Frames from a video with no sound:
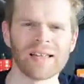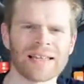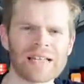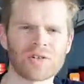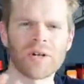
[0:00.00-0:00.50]

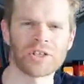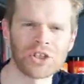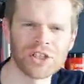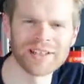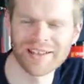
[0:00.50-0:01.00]
Last
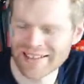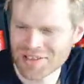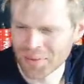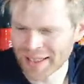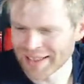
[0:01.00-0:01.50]
question
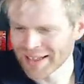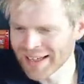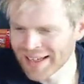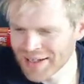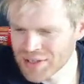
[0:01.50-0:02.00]
this week
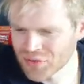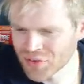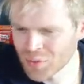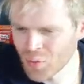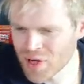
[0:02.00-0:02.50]
is
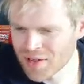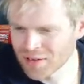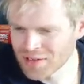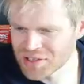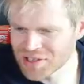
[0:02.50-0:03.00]
from
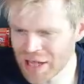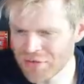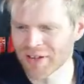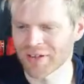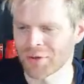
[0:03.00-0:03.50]
Will
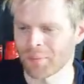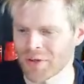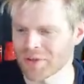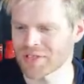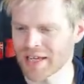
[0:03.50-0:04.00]
Stefanu,
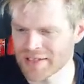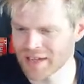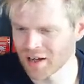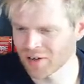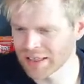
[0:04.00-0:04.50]
who says,
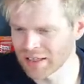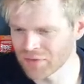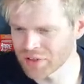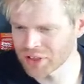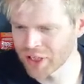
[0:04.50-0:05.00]
hi Ollie,
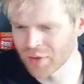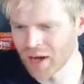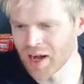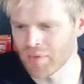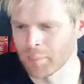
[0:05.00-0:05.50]
love the
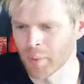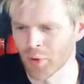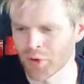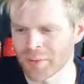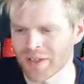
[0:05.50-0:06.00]
show. I have a
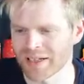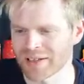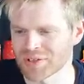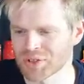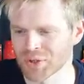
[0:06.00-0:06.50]
Boardman
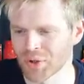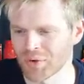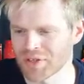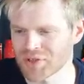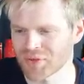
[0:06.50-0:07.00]

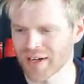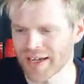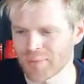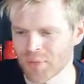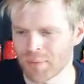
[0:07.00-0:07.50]
endurance
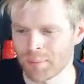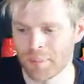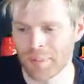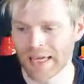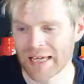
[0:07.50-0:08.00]
frame with a
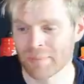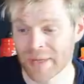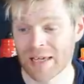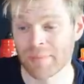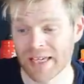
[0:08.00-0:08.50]

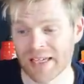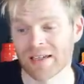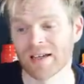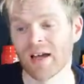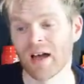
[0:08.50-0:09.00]

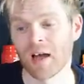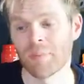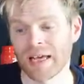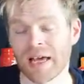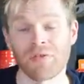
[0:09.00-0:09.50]
BB
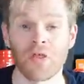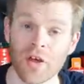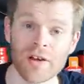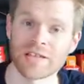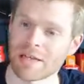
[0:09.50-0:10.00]

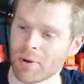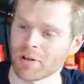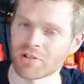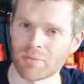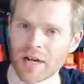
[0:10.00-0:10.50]
PF30
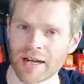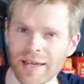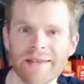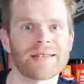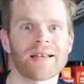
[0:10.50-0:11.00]
bottom
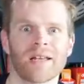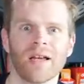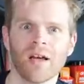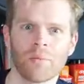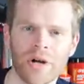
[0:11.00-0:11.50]
bracket. So that's
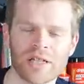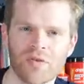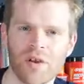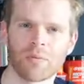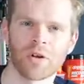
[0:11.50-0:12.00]
a press
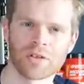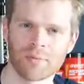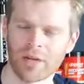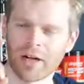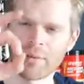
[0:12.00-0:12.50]
fit
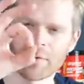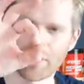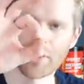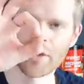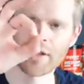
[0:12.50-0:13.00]
bottom bracket with
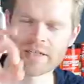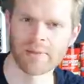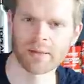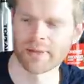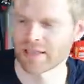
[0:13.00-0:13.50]
a 30
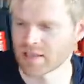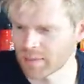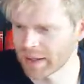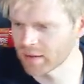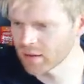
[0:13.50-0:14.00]
millimeter
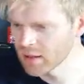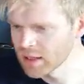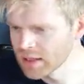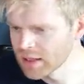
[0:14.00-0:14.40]
spindle.